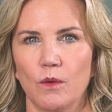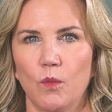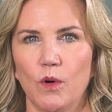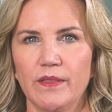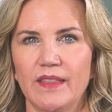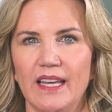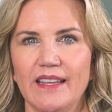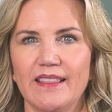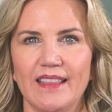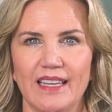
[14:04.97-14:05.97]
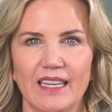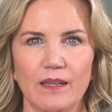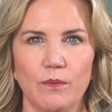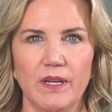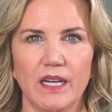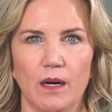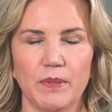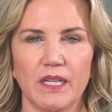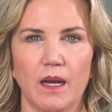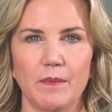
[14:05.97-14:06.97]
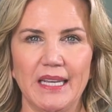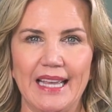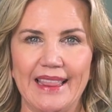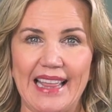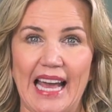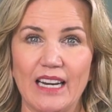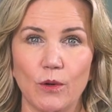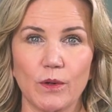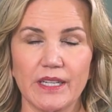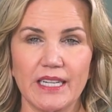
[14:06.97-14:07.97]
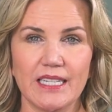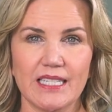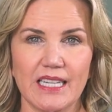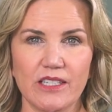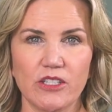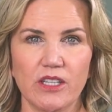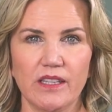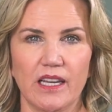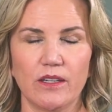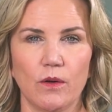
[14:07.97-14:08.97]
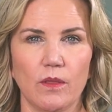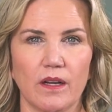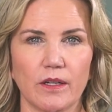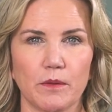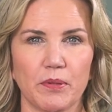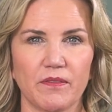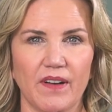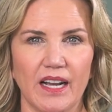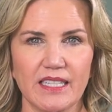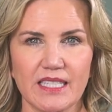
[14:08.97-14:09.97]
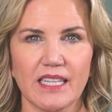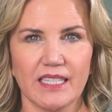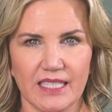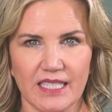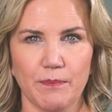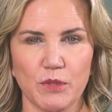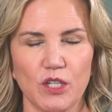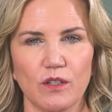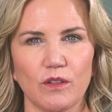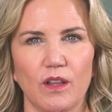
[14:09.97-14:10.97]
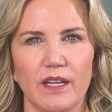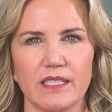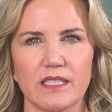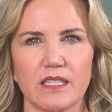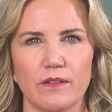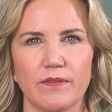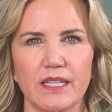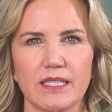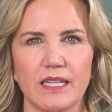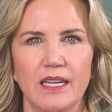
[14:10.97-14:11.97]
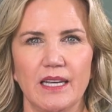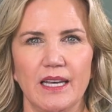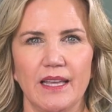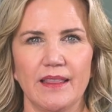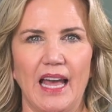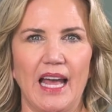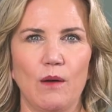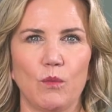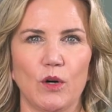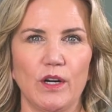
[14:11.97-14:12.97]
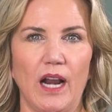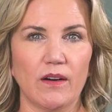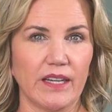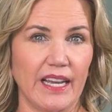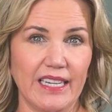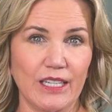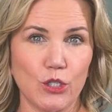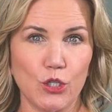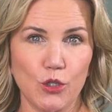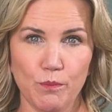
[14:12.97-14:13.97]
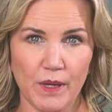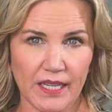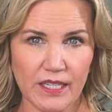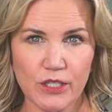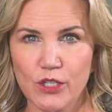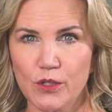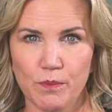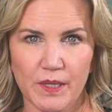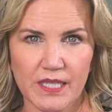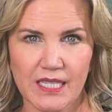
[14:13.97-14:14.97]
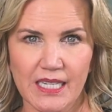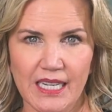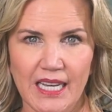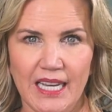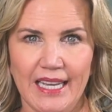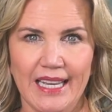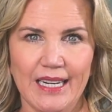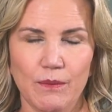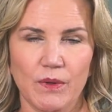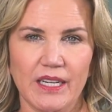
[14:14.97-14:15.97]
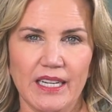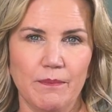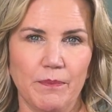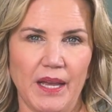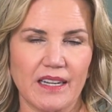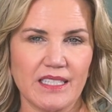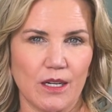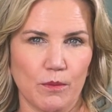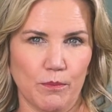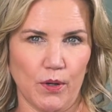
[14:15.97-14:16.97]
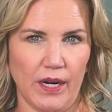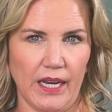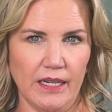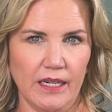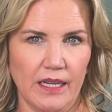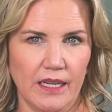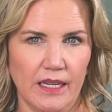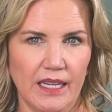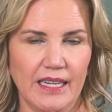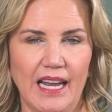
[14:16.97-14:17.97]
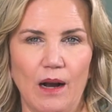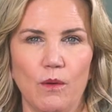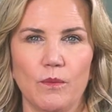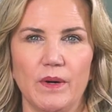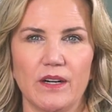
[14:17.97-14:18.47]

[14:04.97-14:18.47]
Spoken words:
Would they think we are becoming that organization that no longer provides exceptional client service, that we are getting too big, too busy, and it would impact our brand? And now